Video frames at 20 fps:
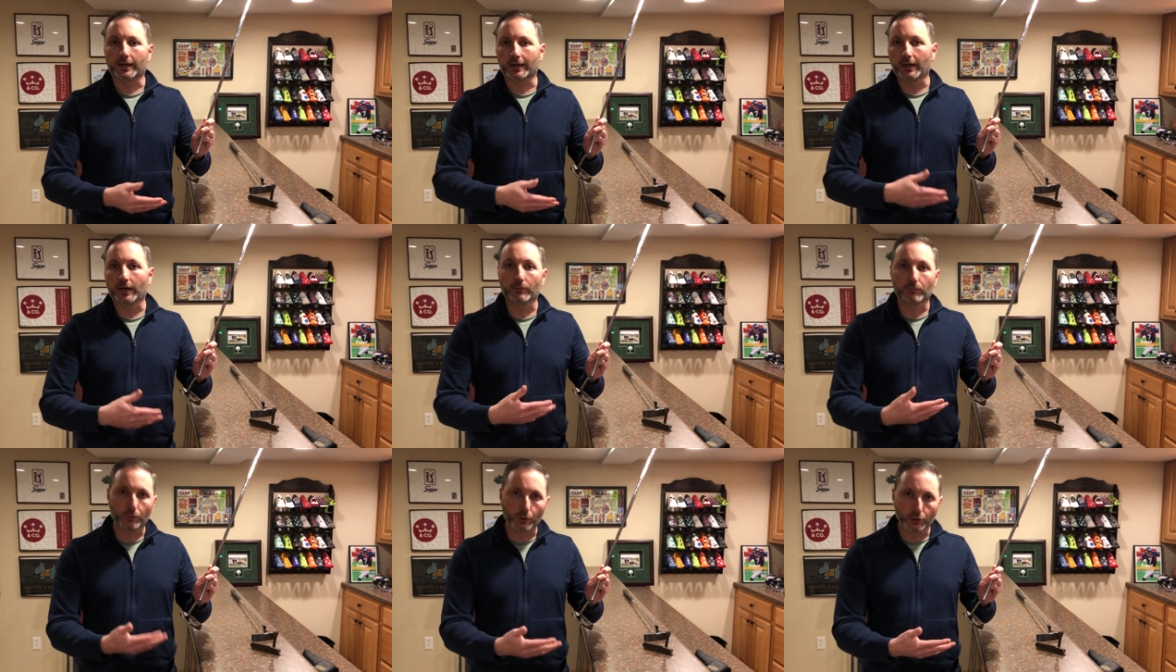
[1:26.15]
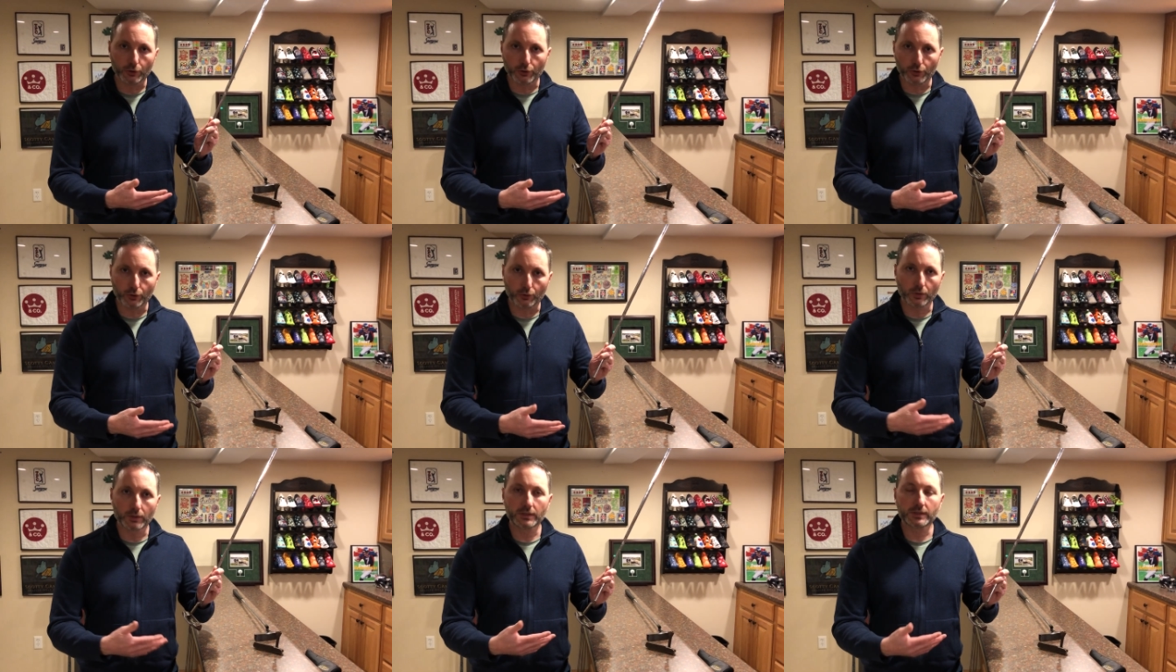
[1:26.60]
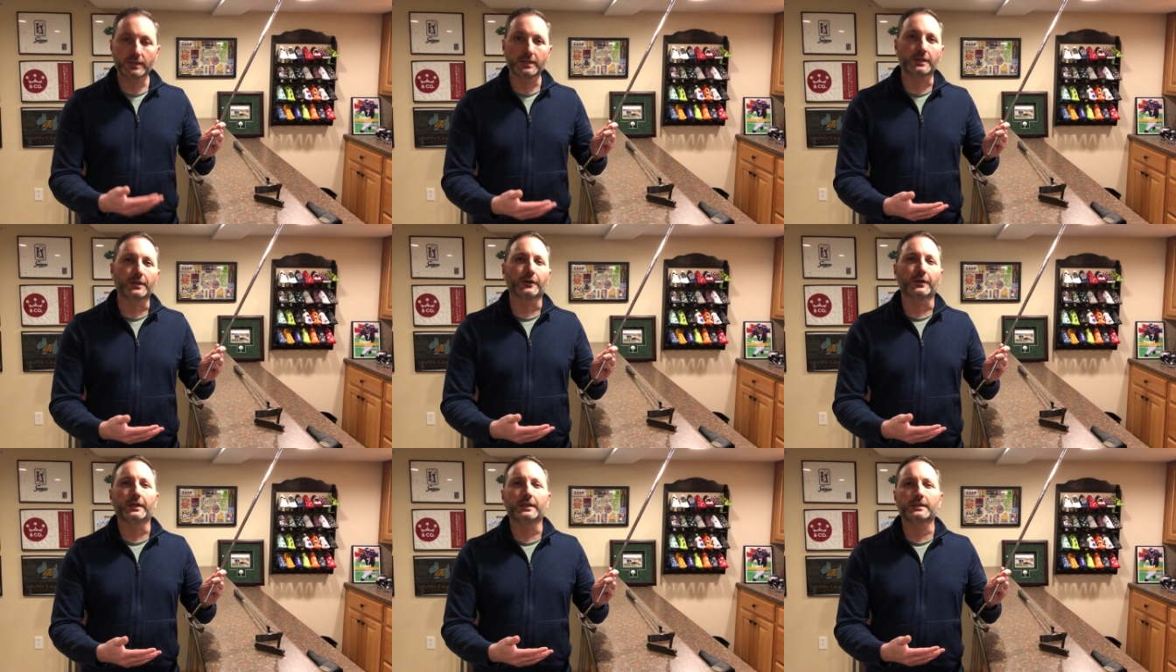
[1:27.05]
Gun Blue
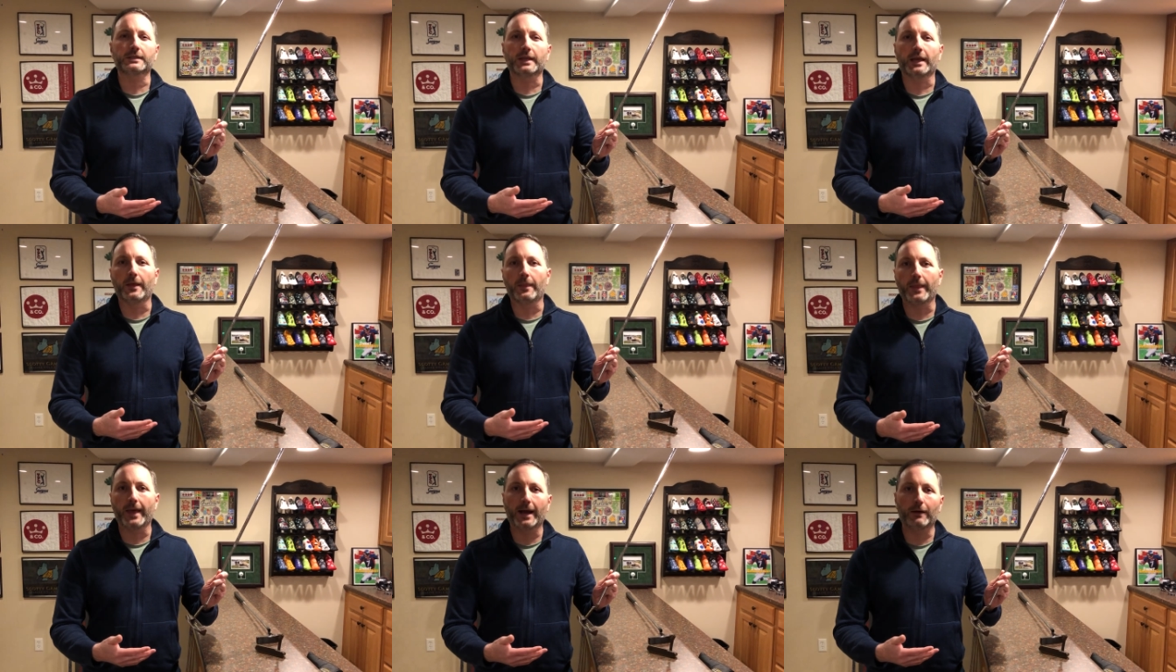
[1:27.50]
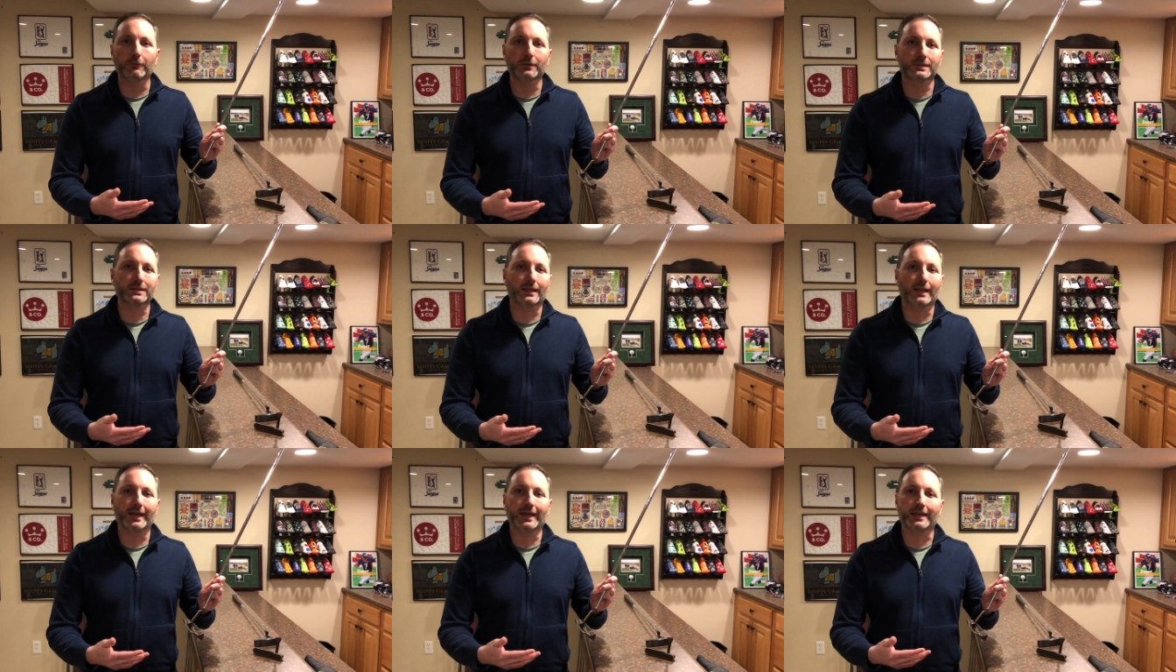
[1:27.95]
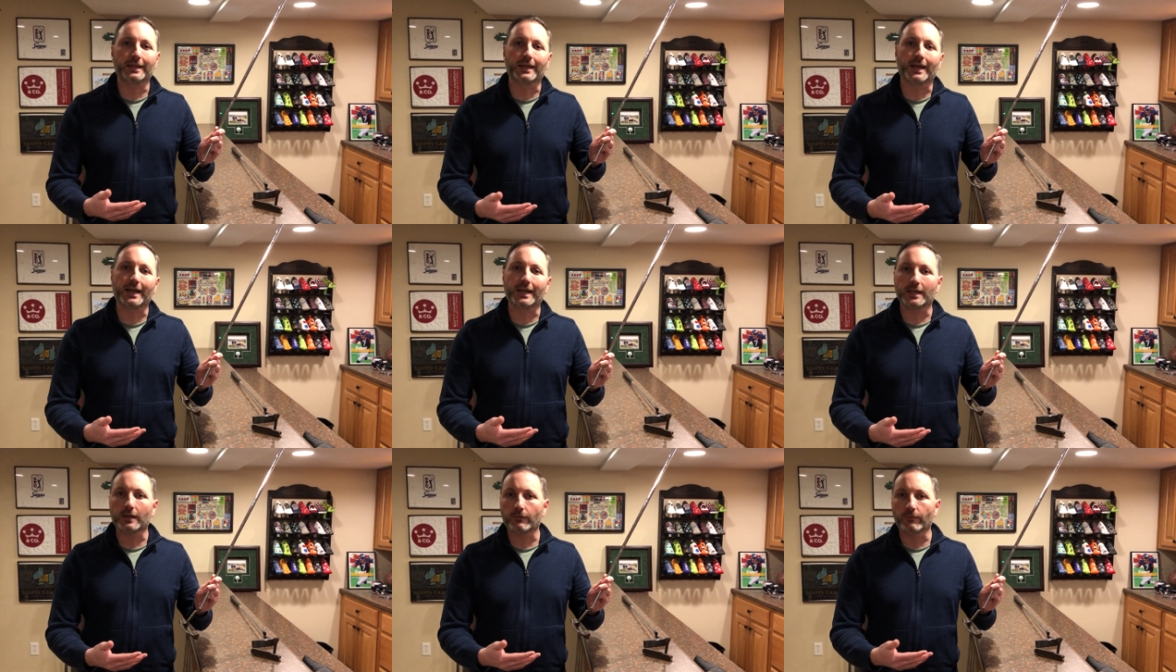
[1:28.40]
series, and that was like
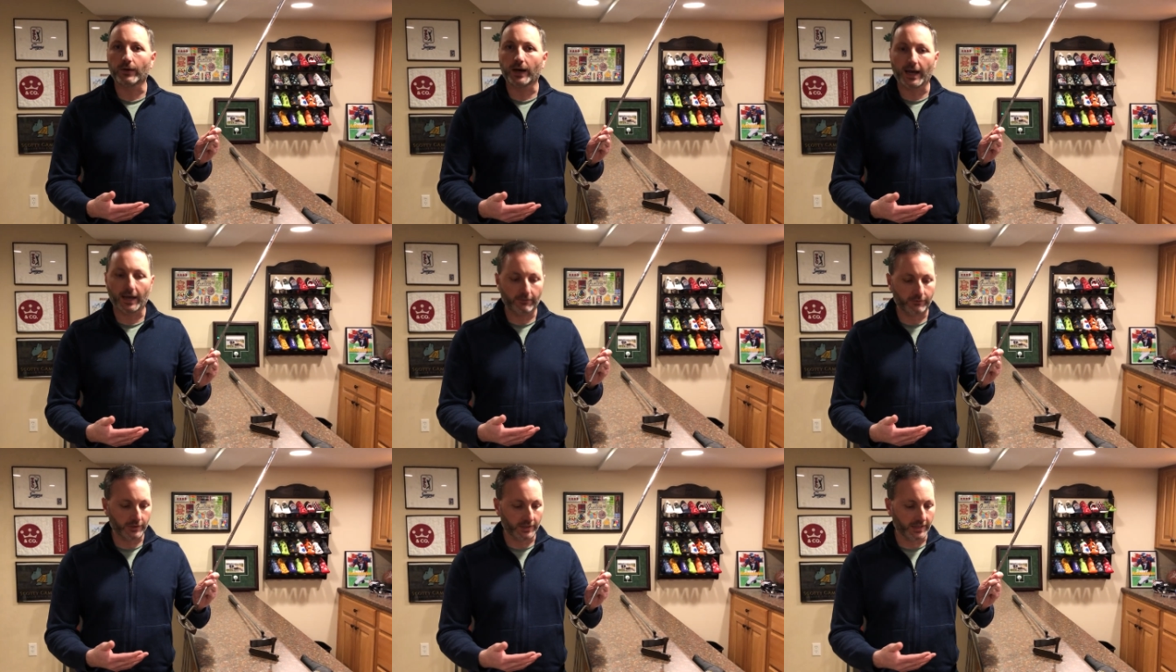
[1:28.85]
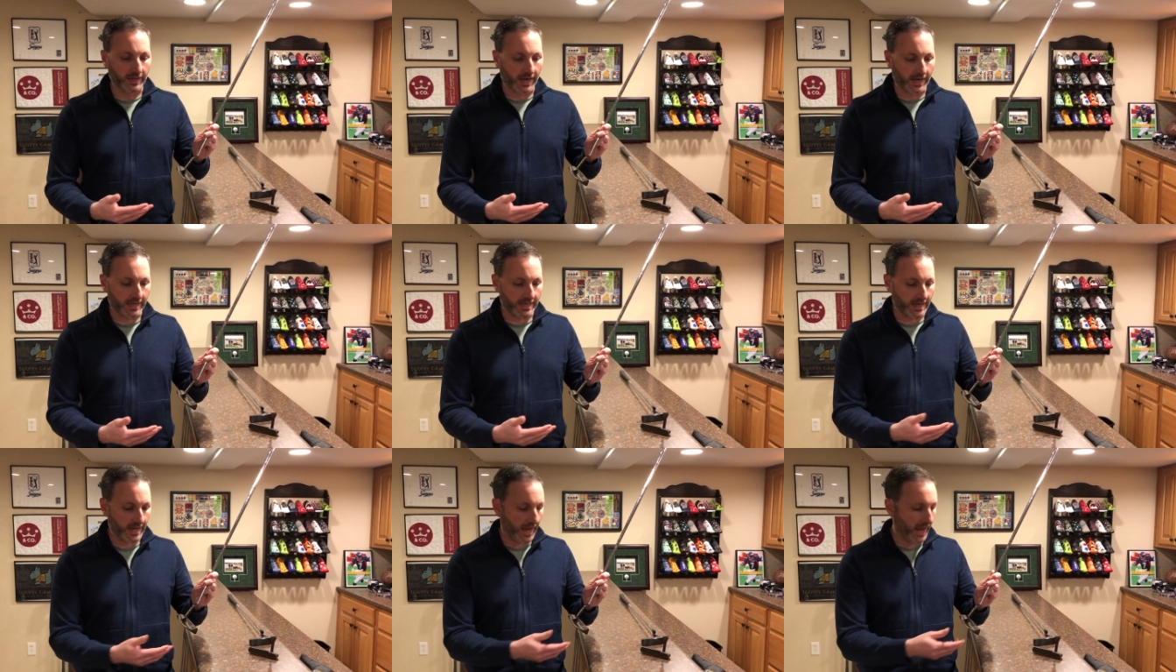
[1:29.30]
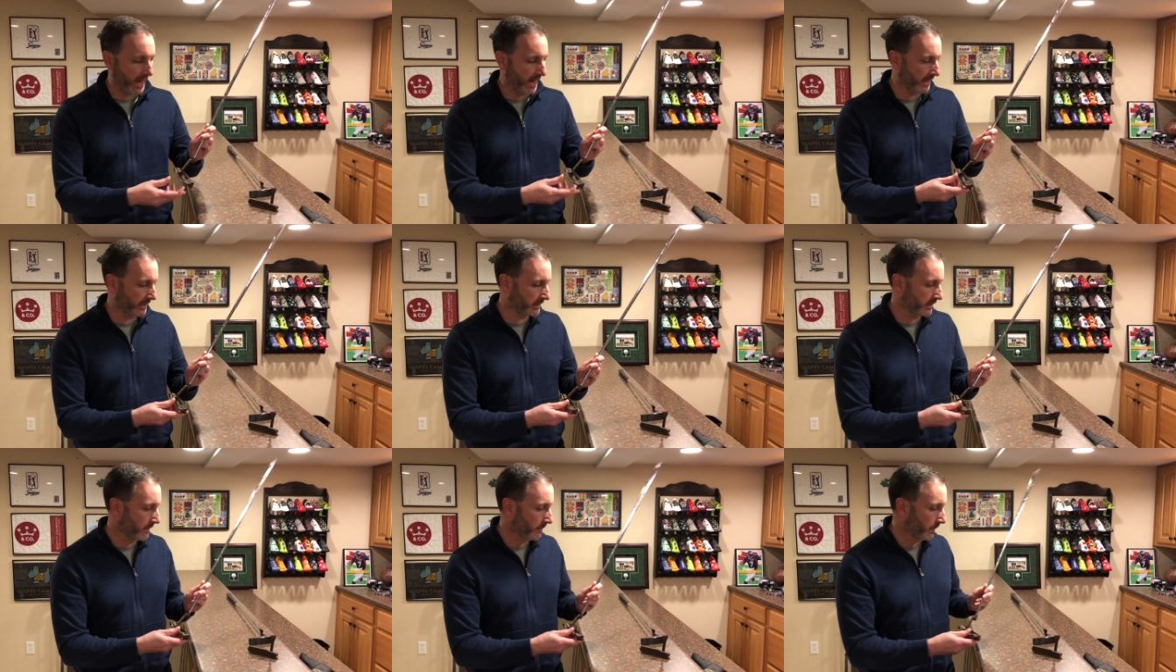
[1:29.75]
95 to
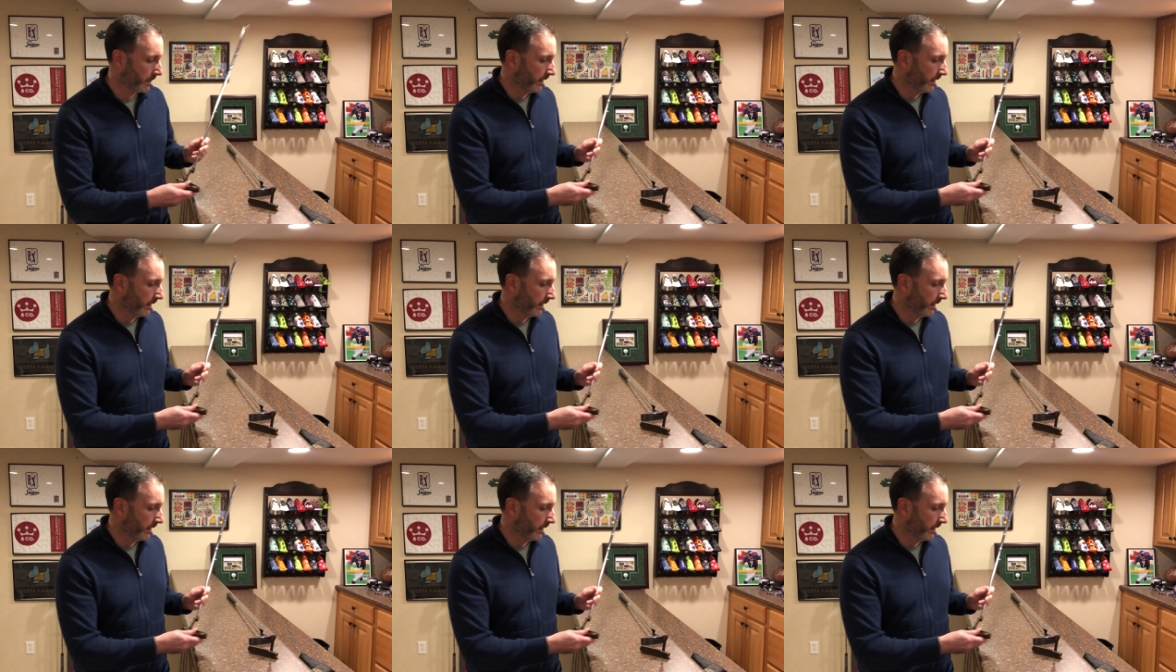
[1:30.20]
98.